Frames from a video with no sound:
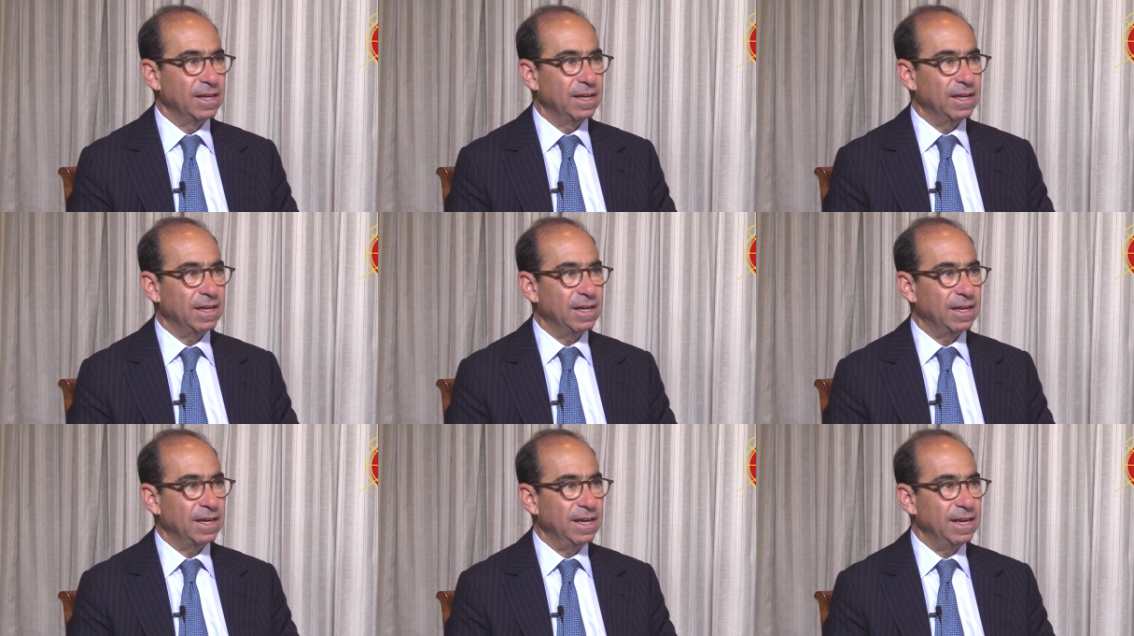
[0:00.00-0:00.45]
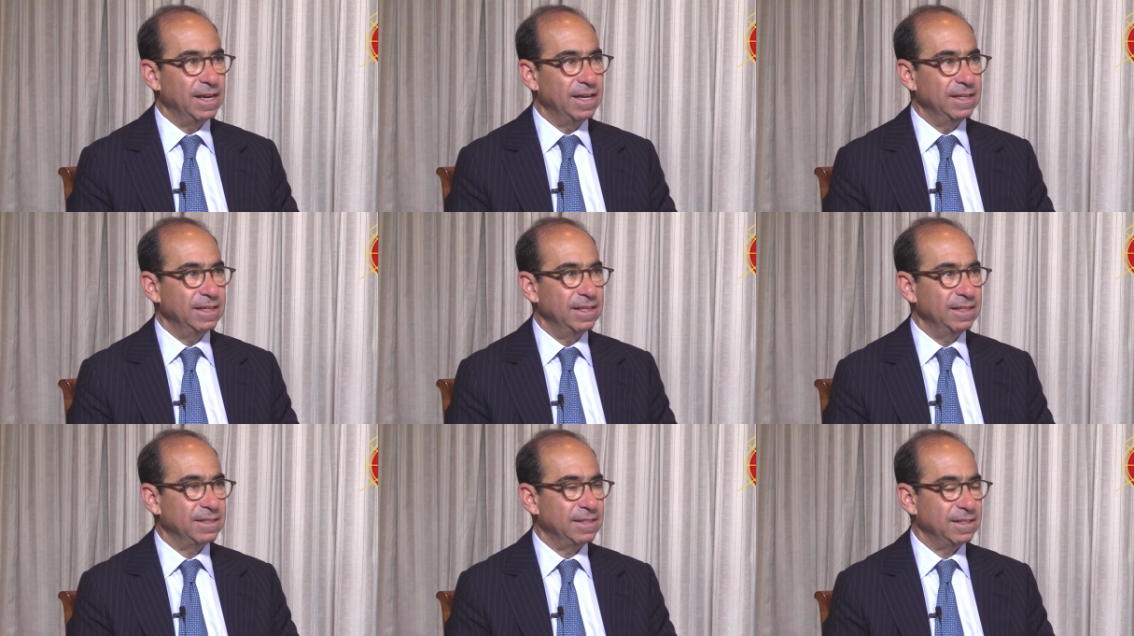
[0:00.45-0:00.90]

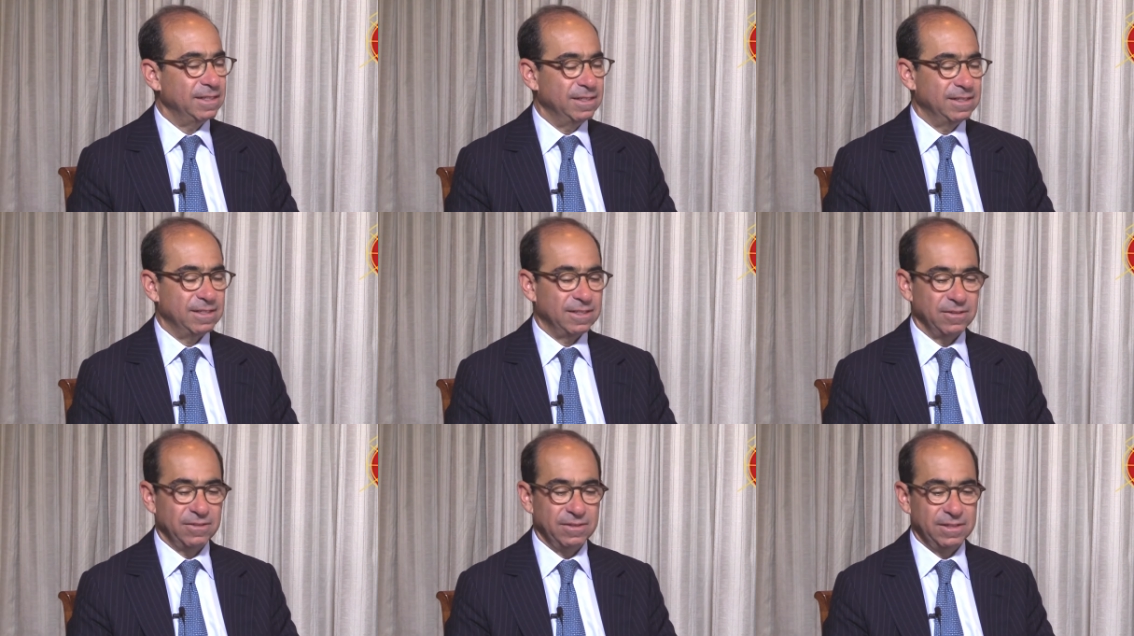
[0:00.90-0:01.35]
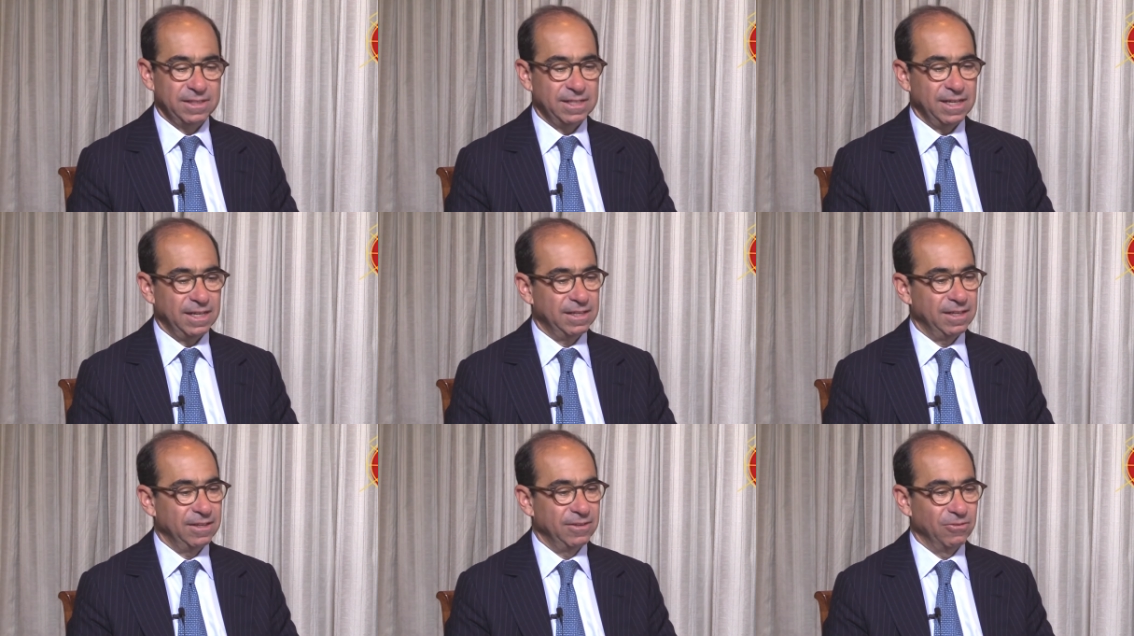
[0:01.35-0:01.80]
And it's certainly
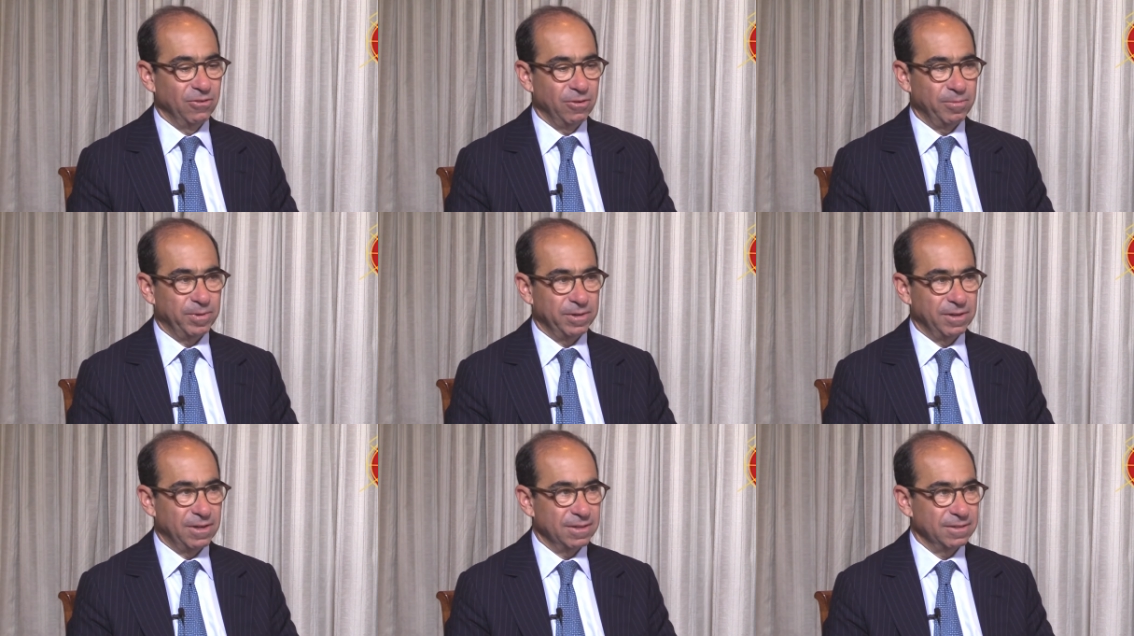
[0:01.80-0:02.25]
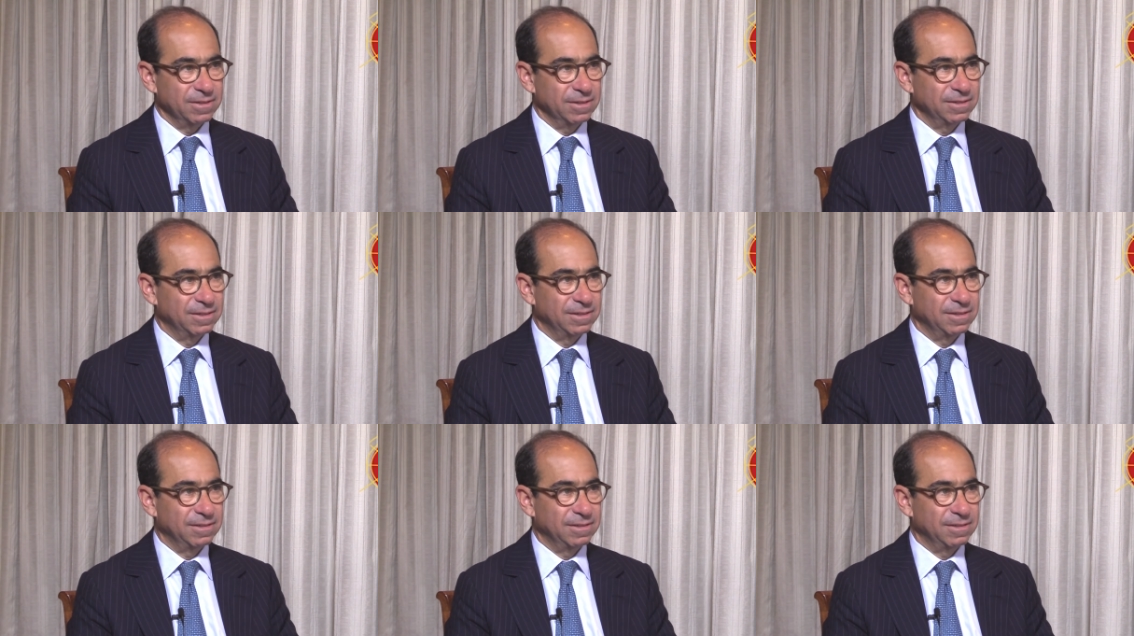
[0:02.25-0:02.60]
taking Europe a long